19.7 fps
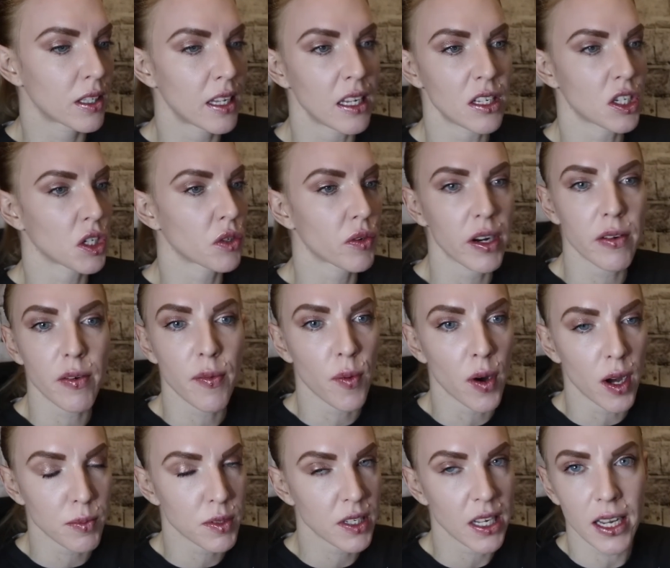disagree with
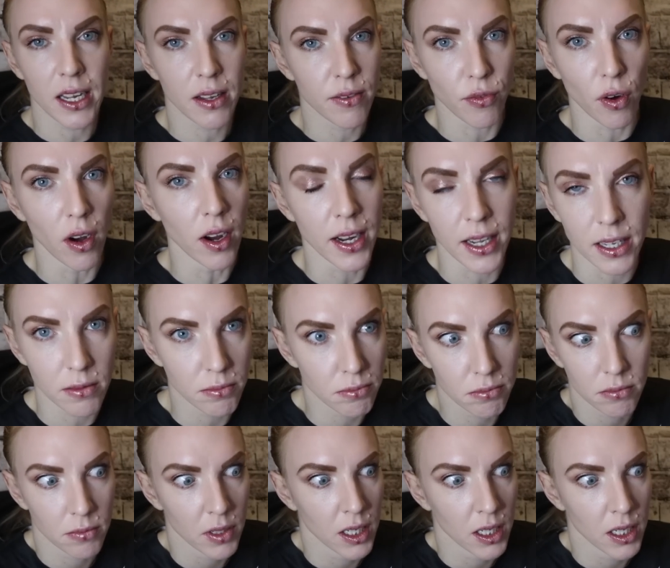what i'm saying fine